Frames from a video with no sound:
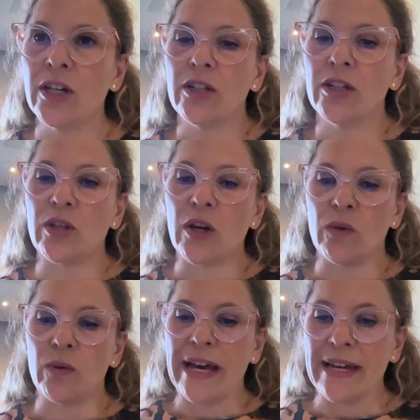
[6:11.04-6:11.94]

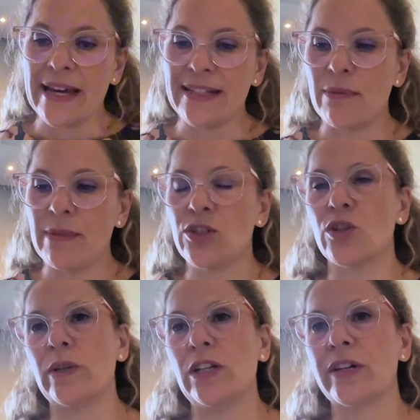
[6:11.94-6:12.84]
So as I mentioned,
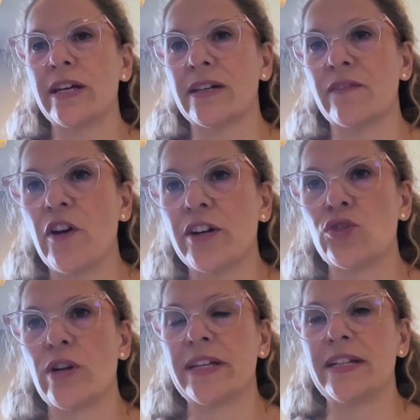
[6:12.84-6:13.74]
we're looking at
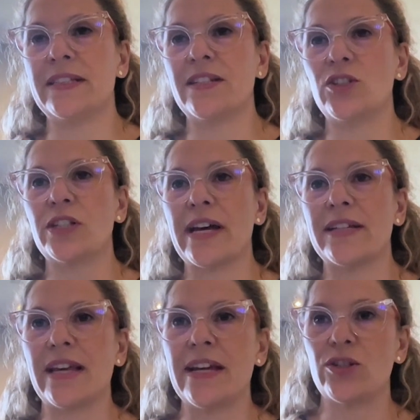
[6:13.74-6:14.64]
fast-tracking
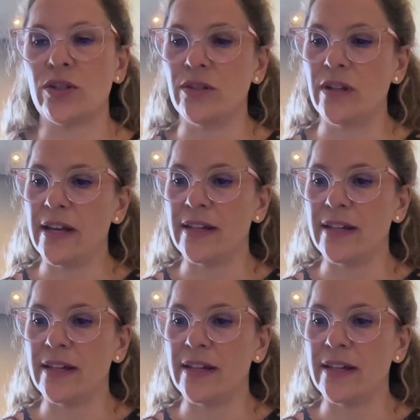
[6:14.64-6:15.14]
digitization,